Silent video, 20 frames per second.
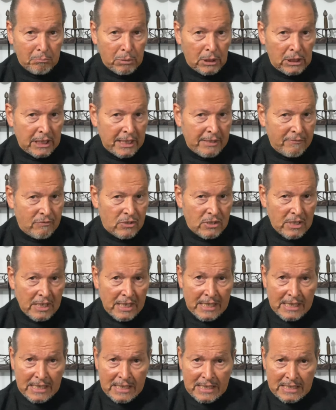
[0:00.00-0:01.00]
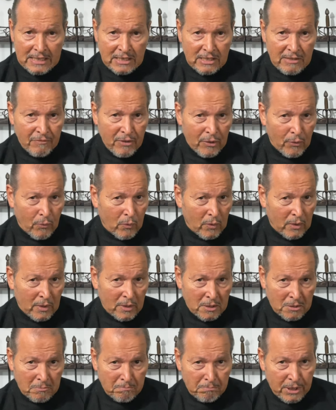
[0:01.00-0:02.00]
beliefs as if they were
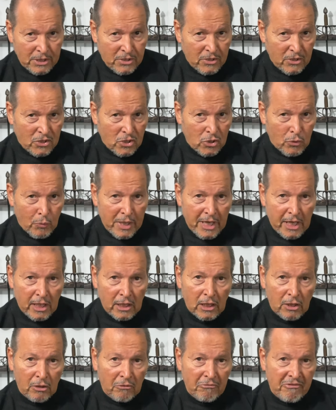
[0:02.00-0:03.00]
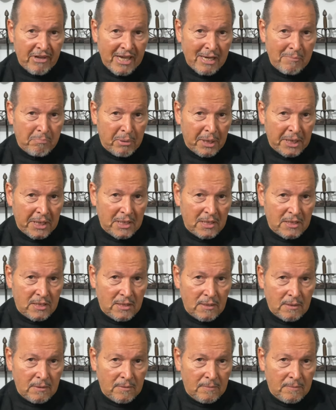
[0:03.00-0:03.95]
a bunch of squeaky little vampires.